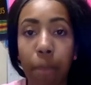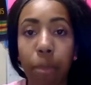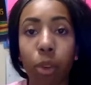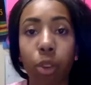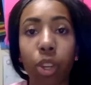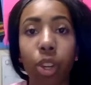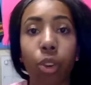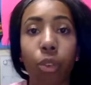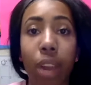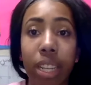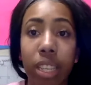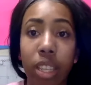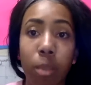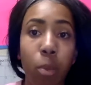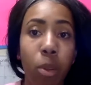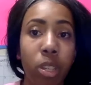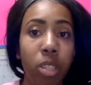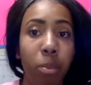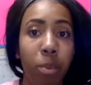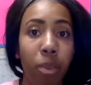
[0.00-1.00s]
No, you go right to the
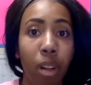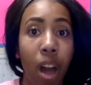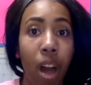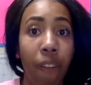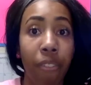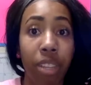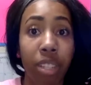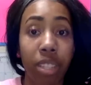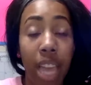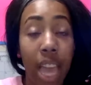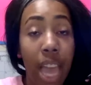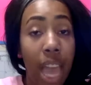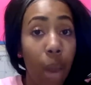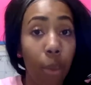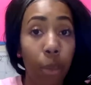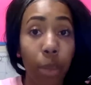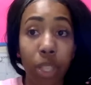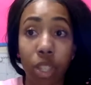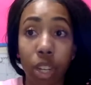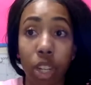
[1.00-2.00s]
principal's office and
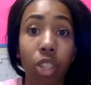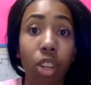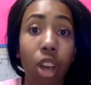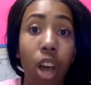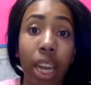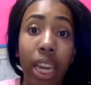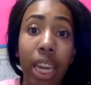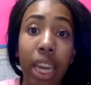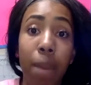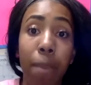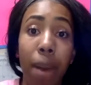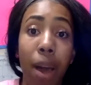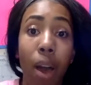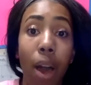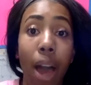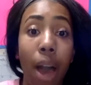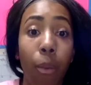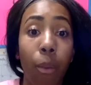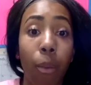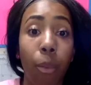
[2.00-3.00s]
we start talking about
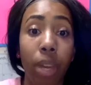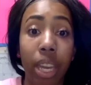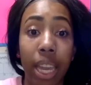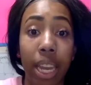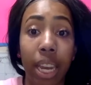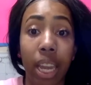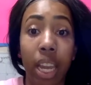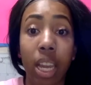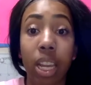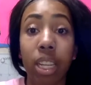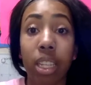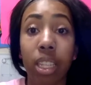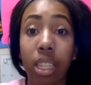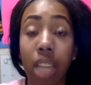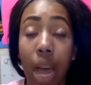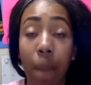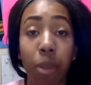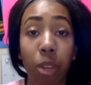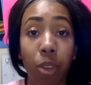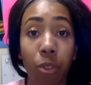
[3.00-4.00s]
how we can
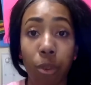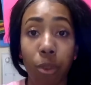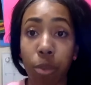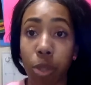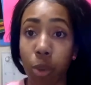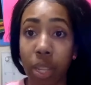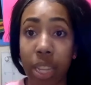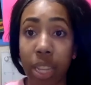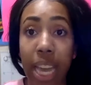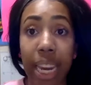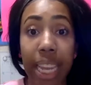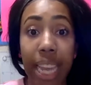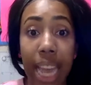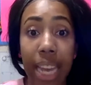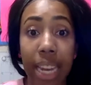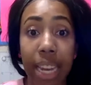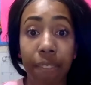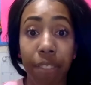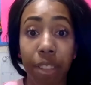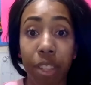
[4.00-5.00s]
stop you from doing that
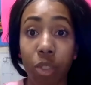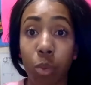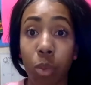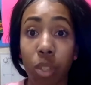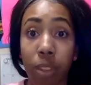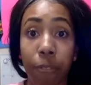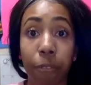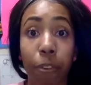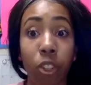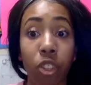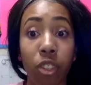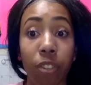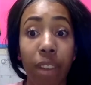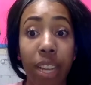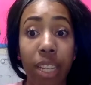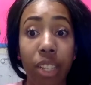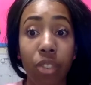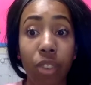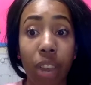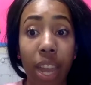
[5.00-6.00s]
again if this was a first
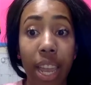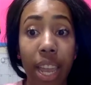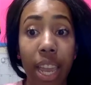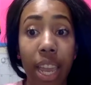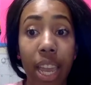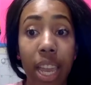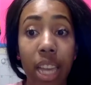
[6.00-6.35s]
offense, right?